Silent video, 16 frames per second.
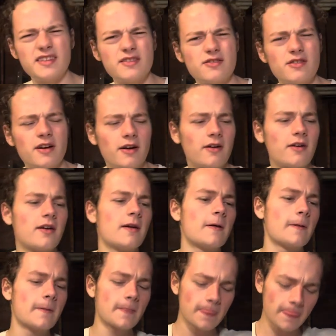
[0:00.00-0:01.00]
chair.
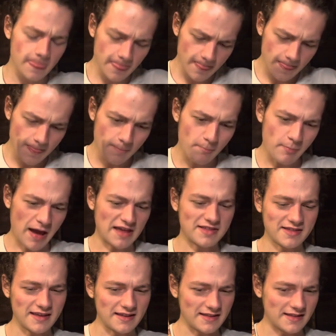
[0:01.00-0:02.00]

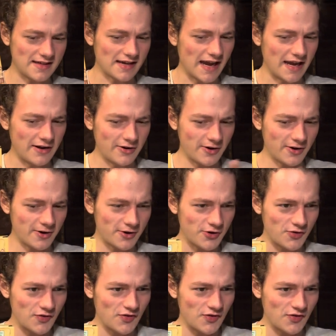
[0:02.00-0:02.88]
Best in cider,